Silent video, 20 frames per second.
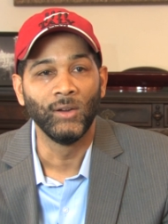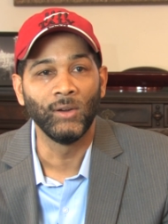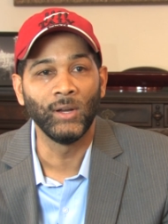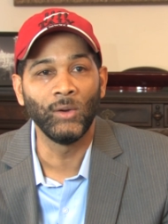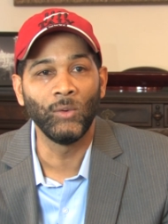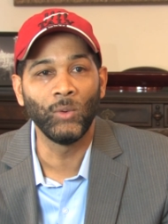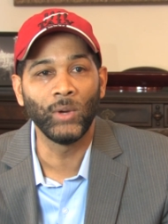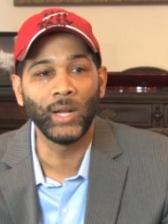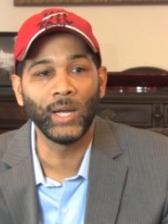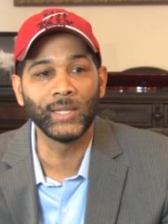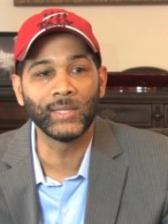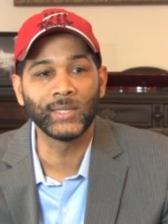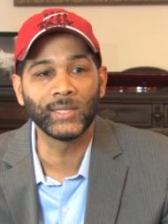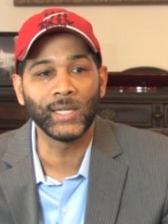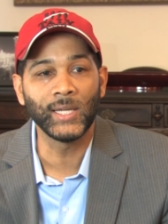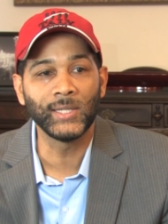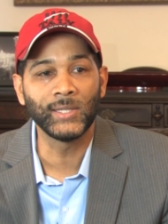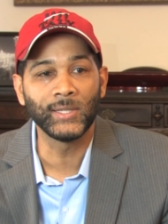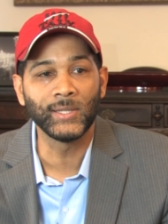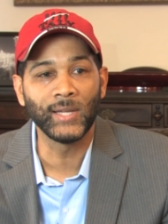Well, what I'd
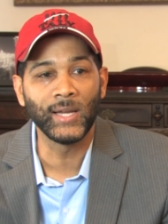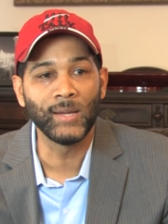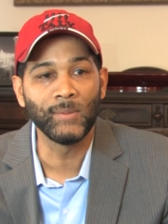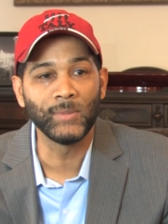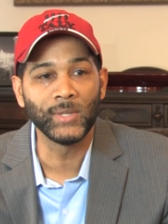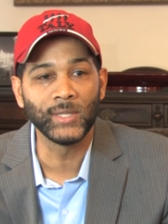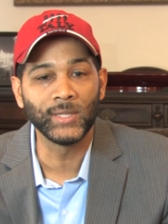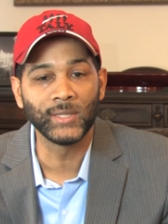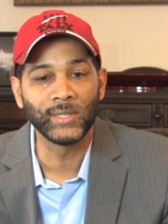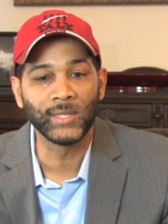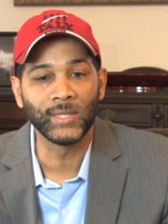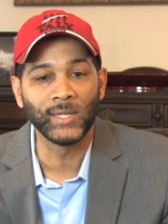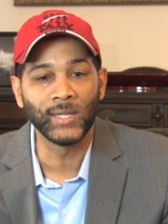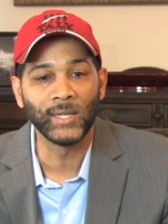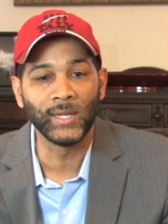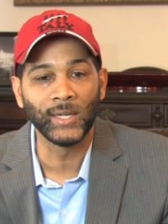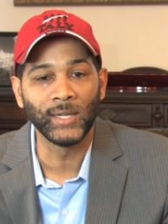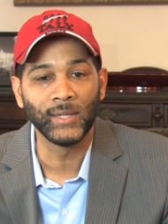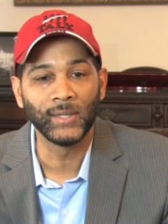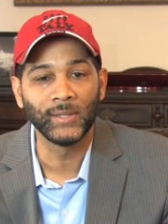say to them is,
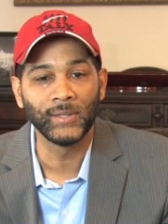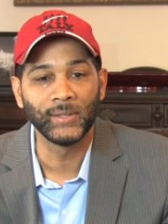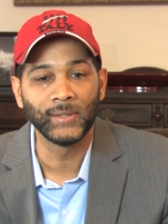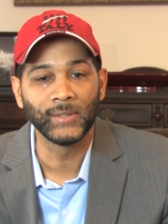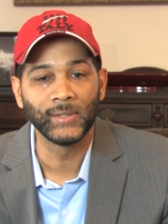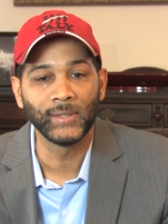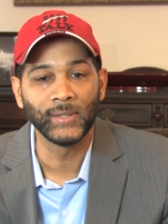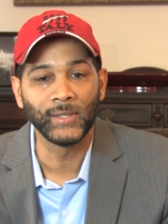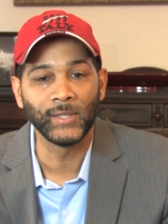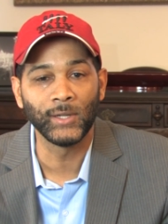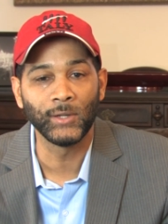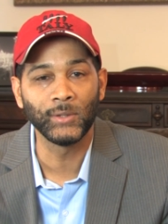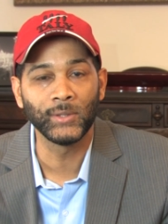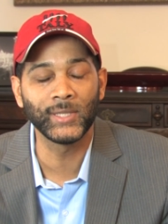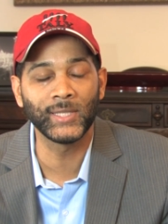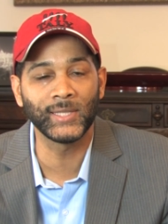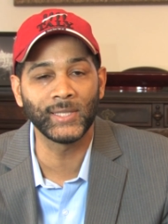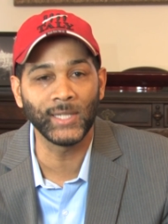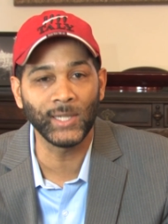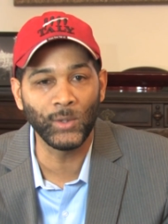uh, you know,
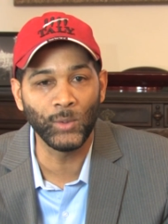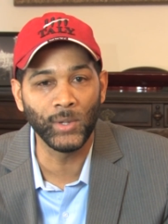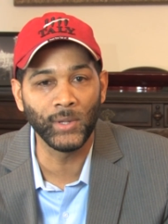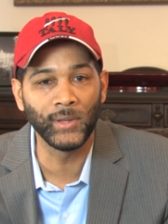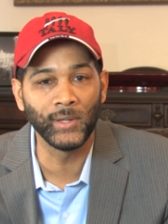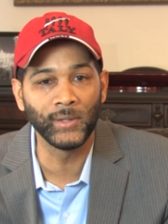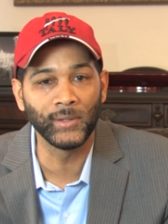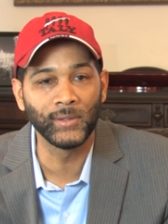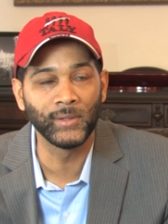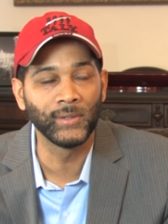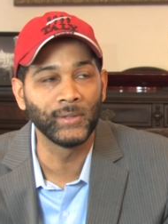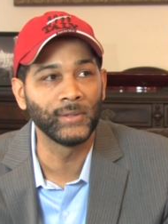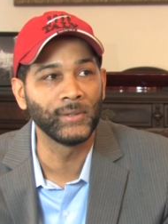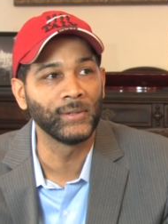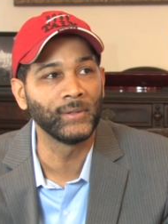stick with it,